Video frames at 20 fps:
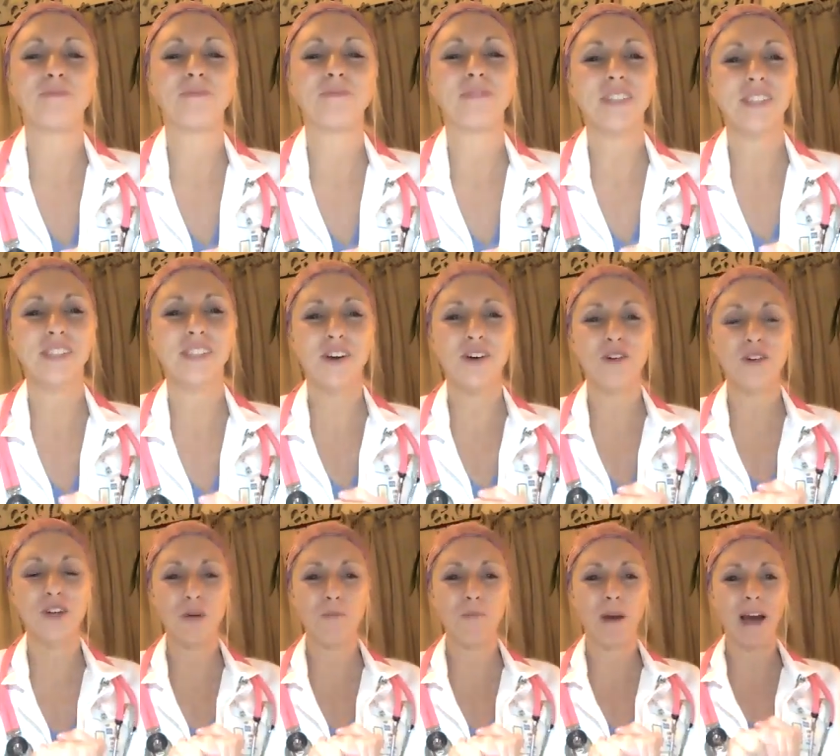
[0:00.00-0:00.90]
So
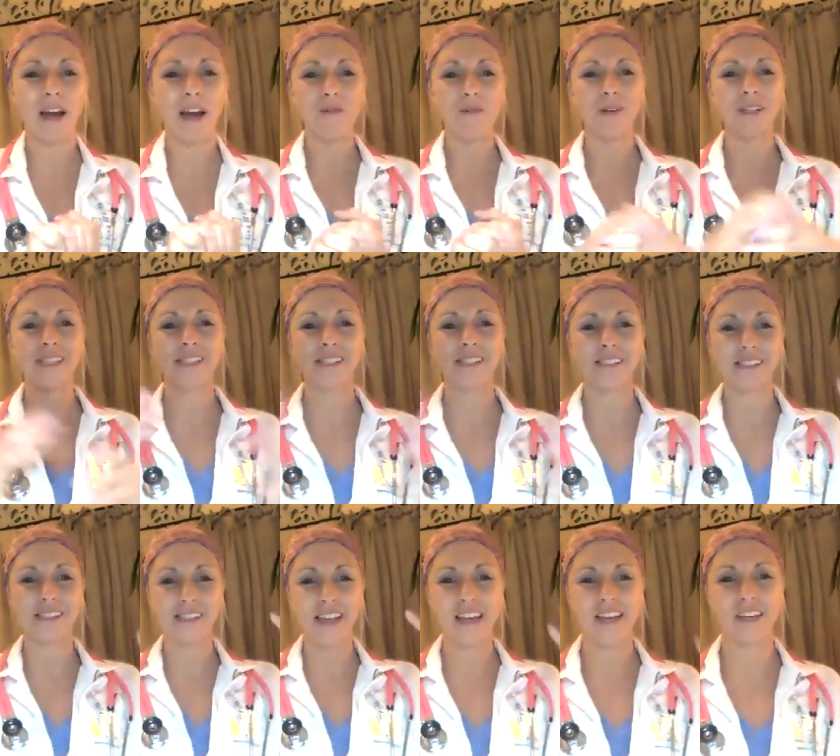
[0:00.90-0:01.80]
your body wants to
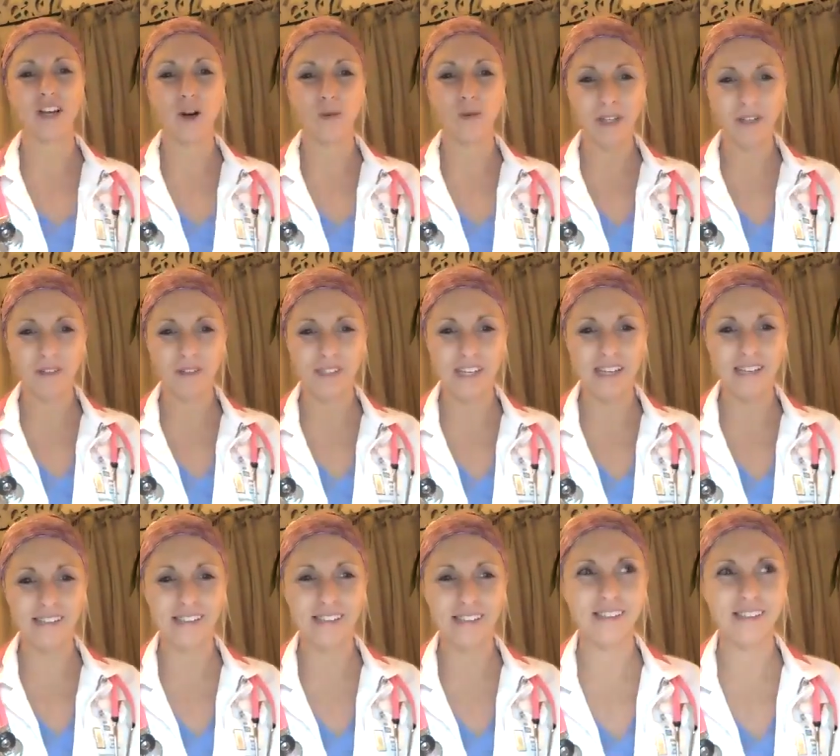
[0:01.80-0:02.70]
stay in
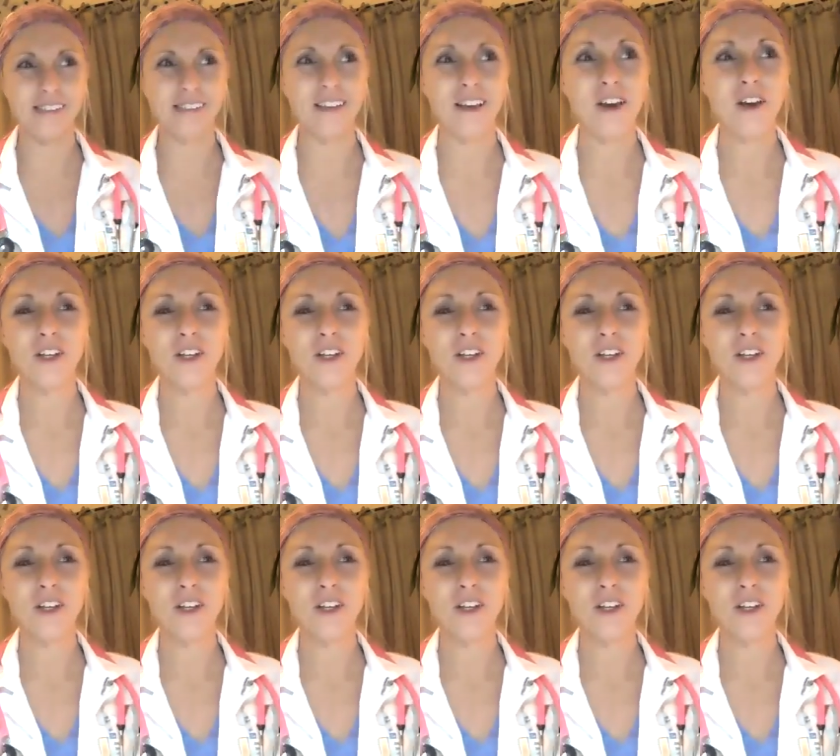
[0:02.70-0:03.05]
homeostasis.